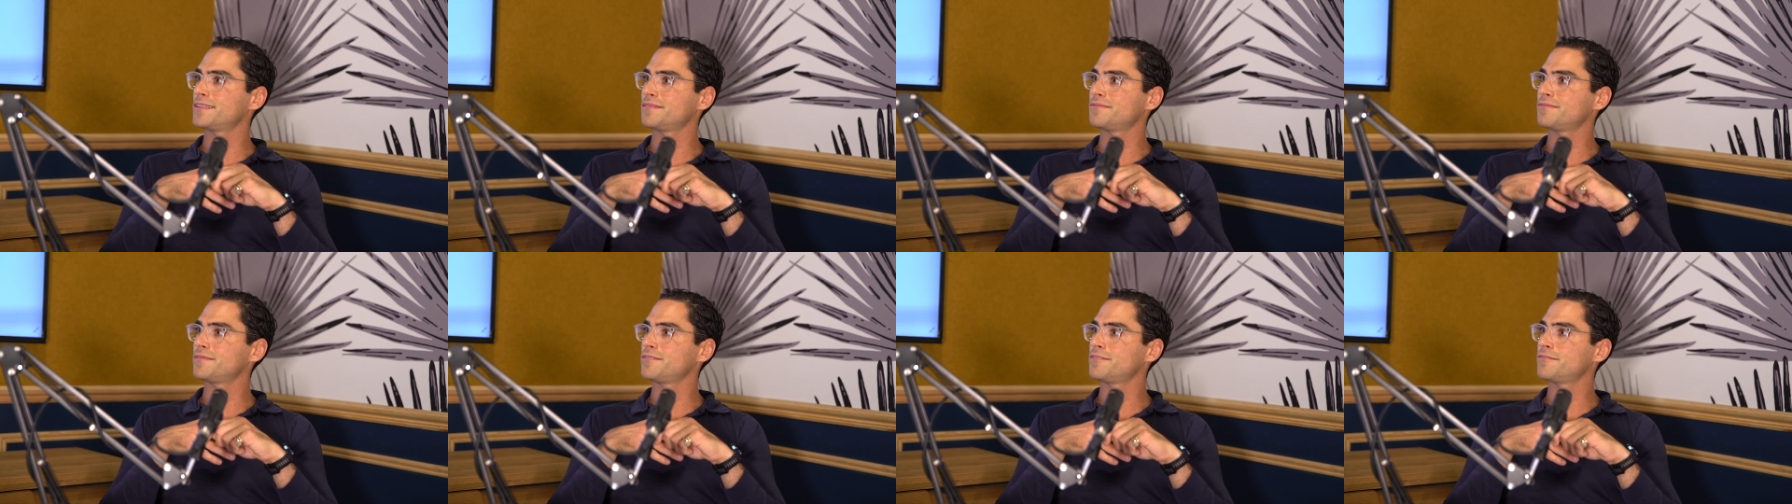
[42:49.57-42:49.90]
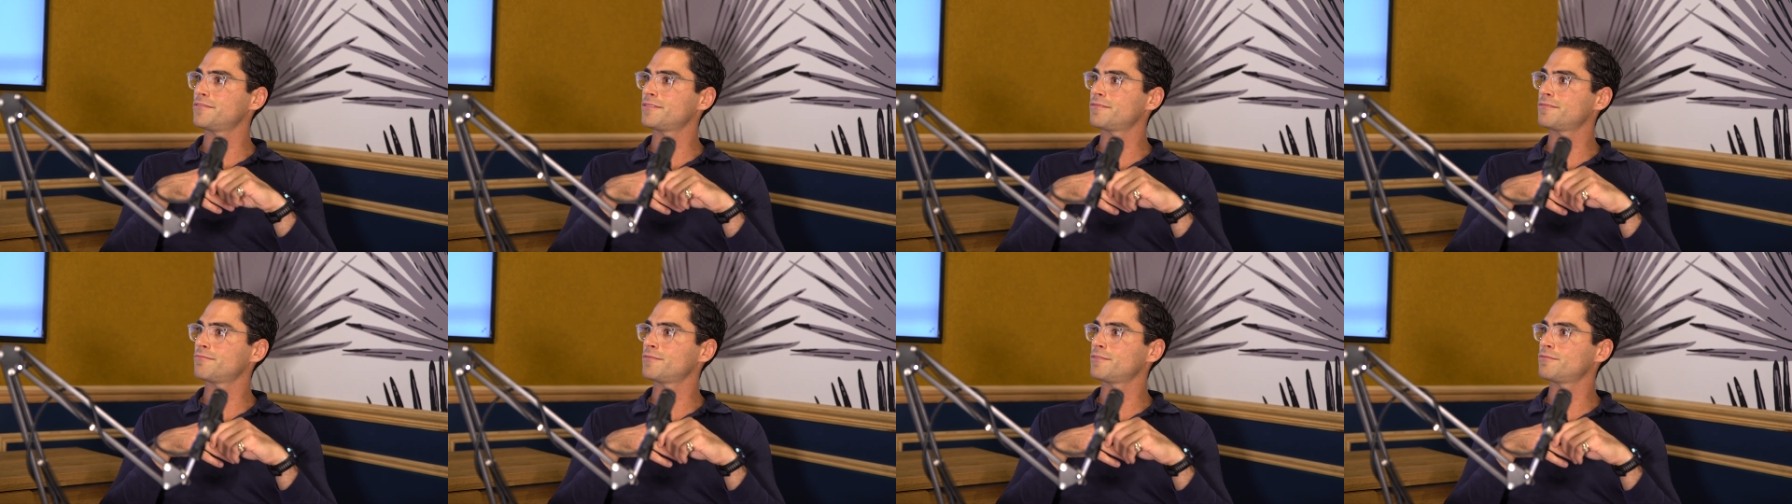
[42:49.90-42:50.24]
you,
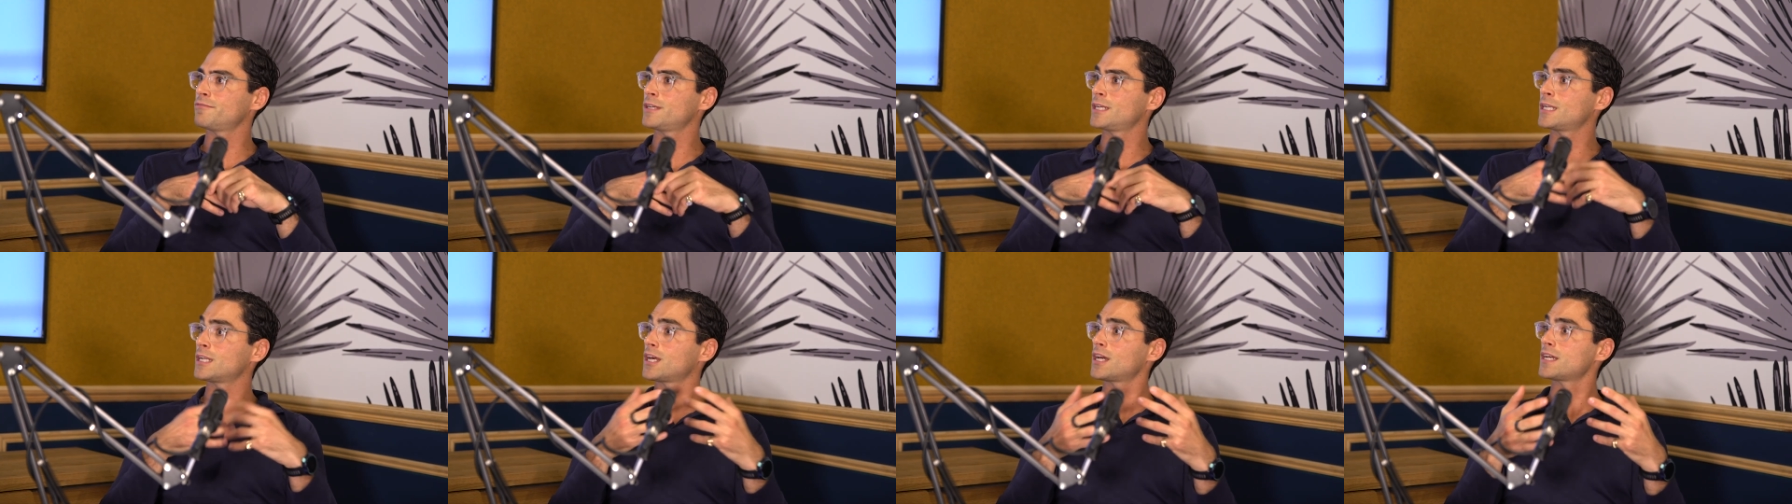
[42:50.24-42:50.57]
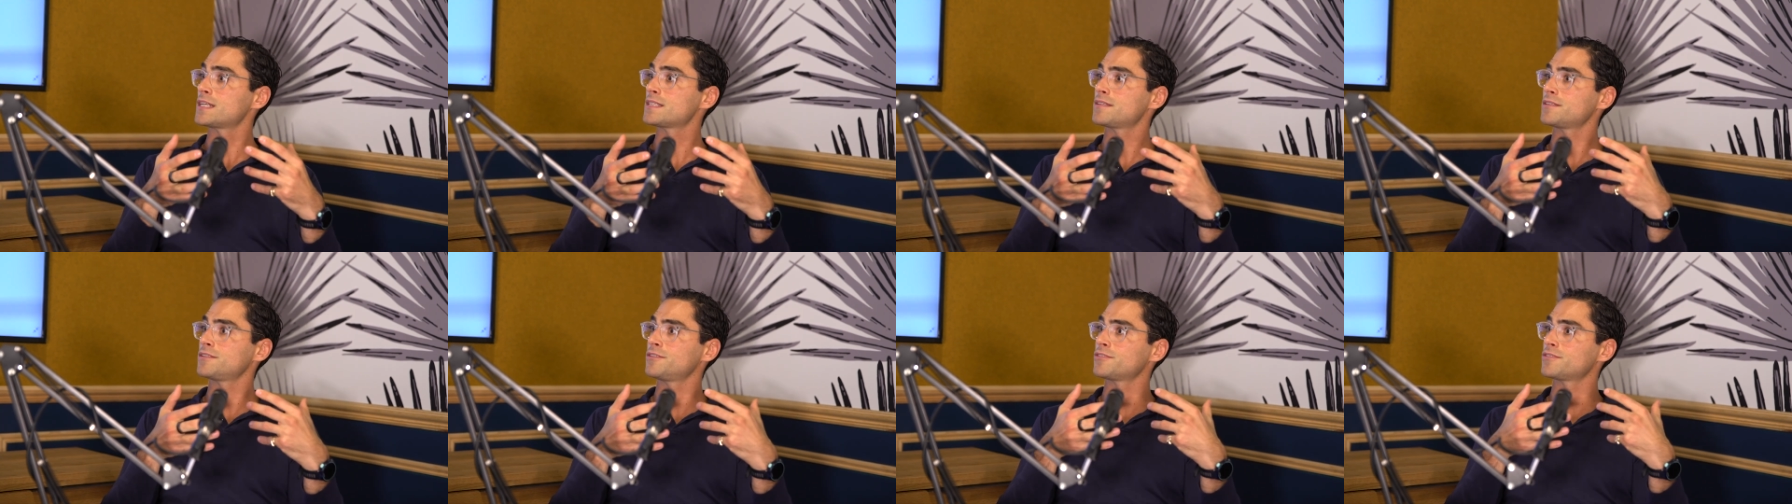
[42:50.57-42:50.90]
you realise
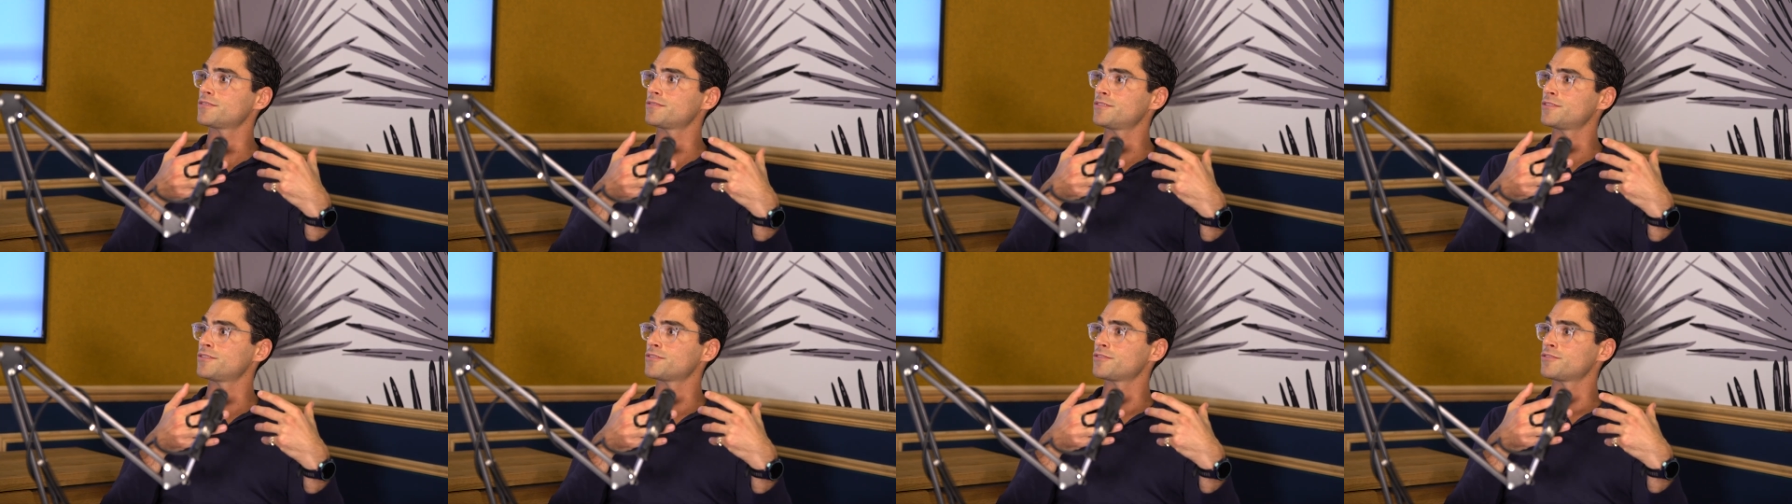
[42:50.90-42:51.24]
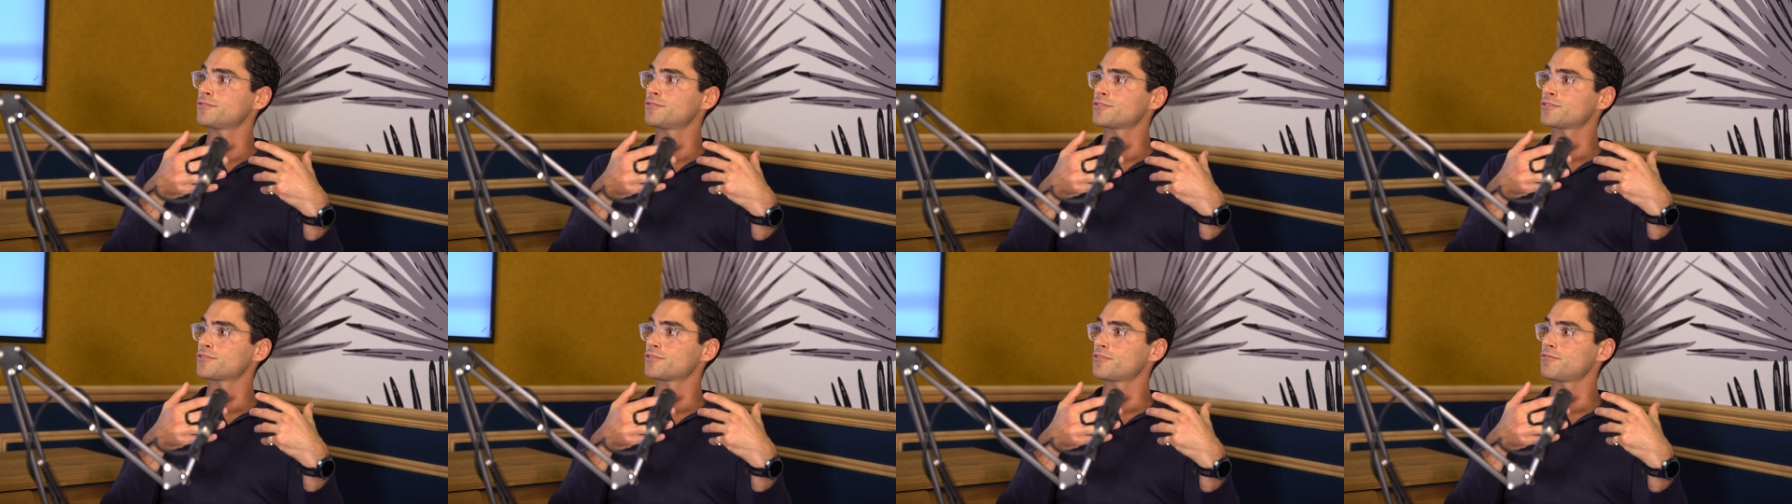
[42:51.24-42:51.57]
that you're, you're,
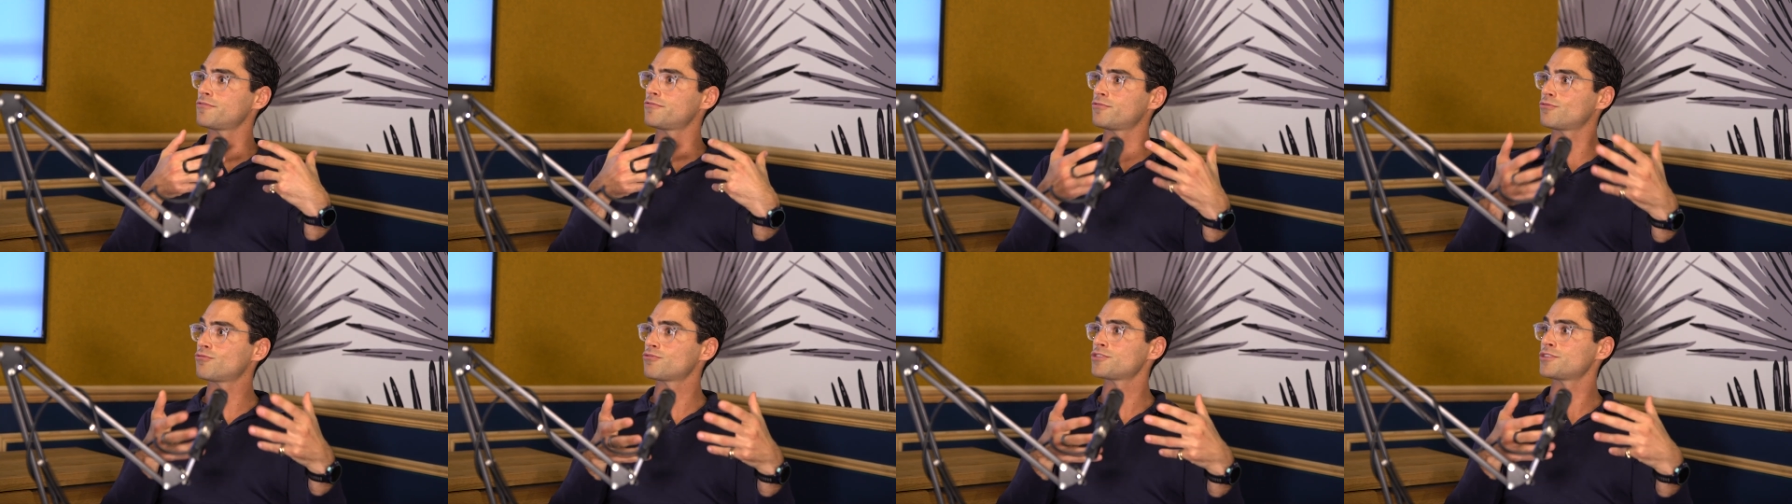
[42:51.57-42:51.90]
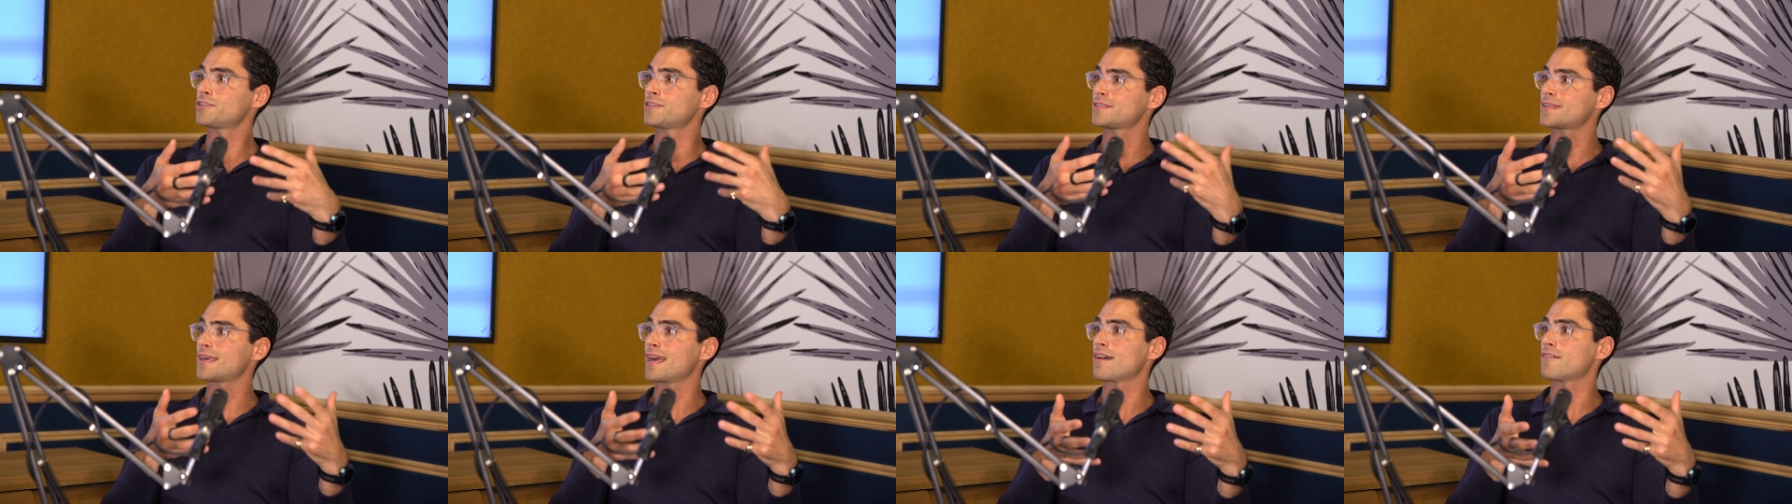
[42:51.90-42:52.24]
you're so fortunate
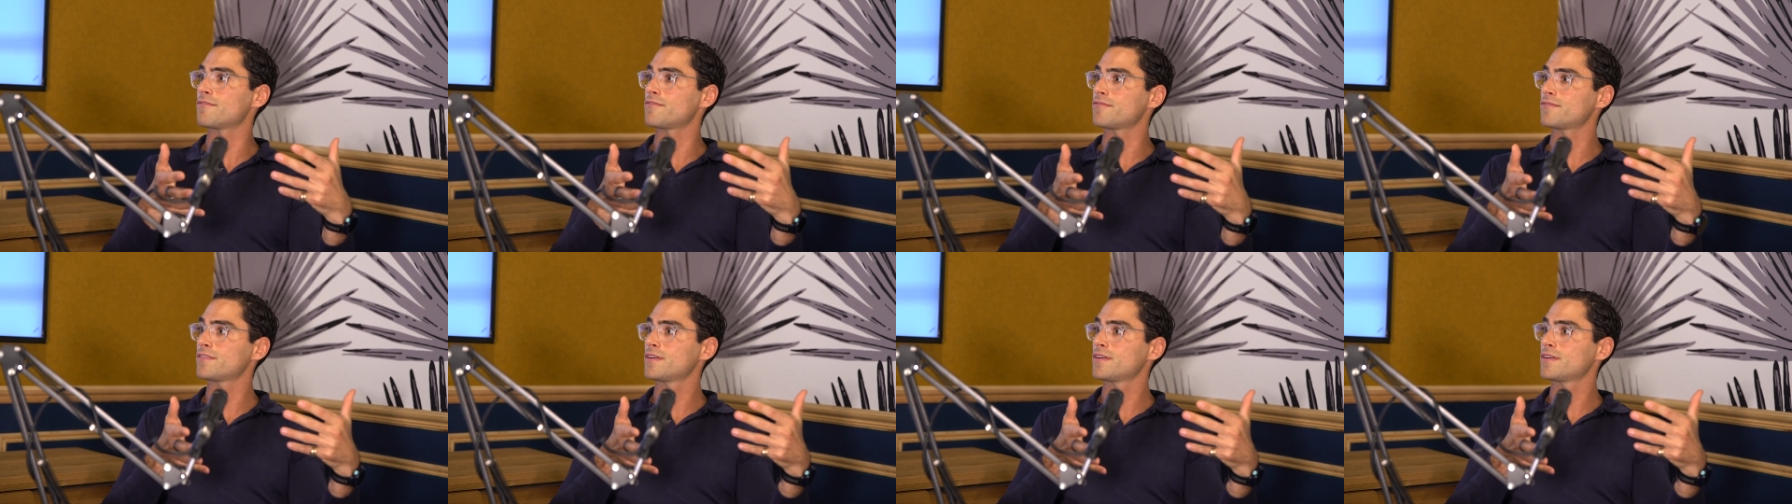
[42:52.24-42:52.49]
to have